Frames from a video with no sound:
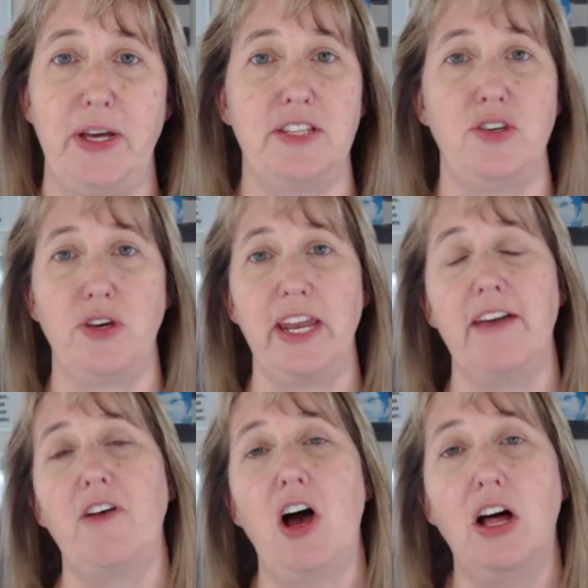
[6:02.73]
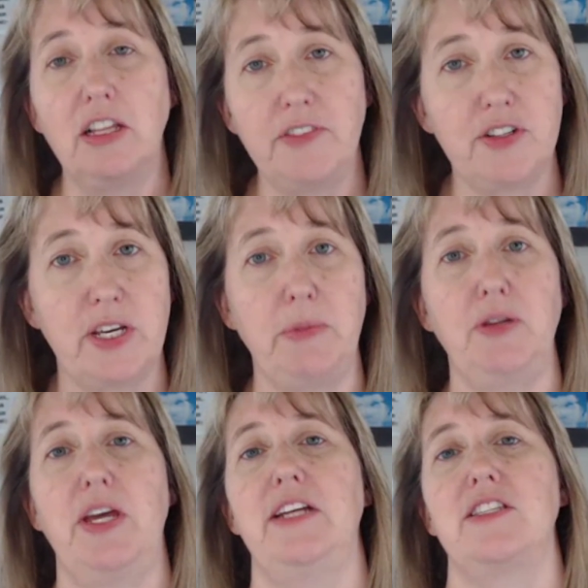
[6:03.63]
way. So you can have all of your
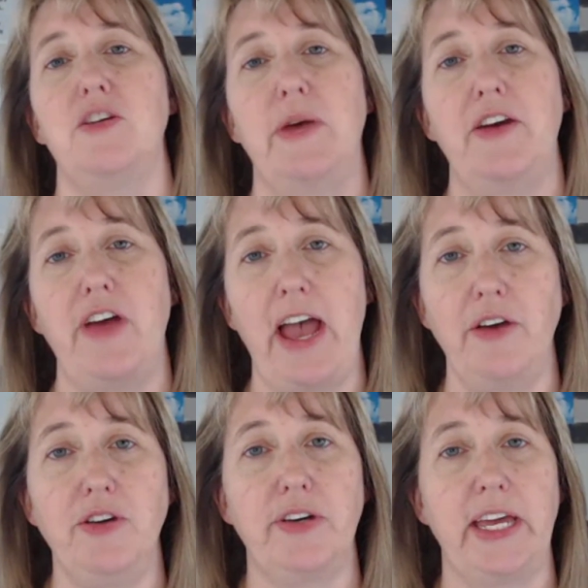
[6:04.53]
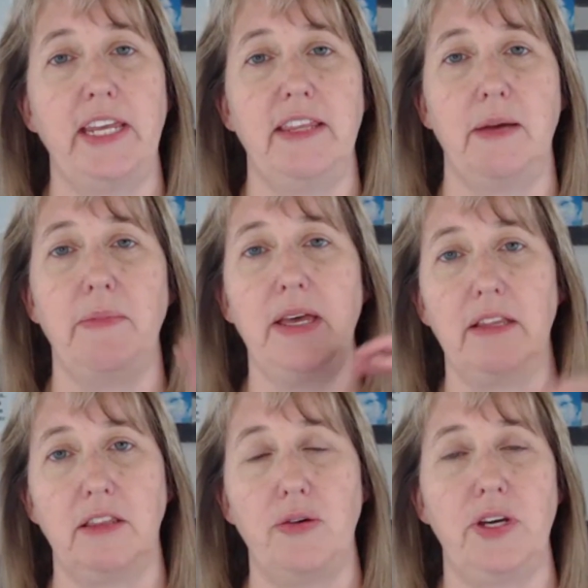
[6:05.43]
W-9s, no matter how you're getting them,
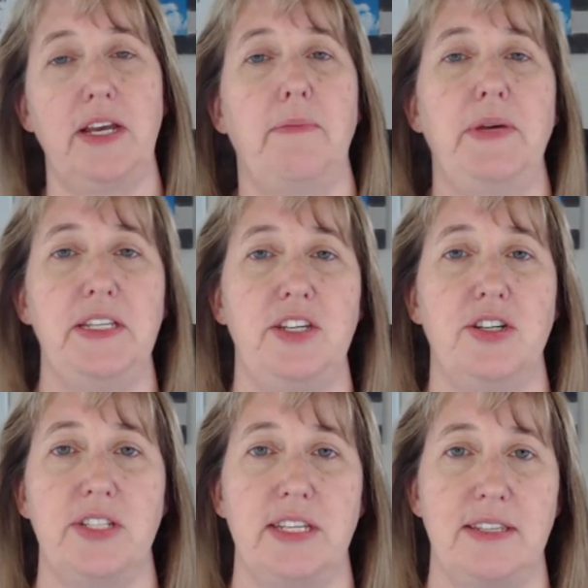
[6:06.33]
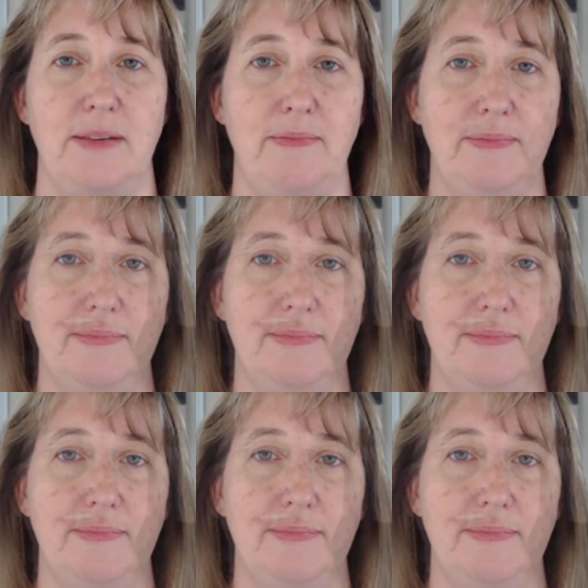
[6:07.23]
loaded up into your system.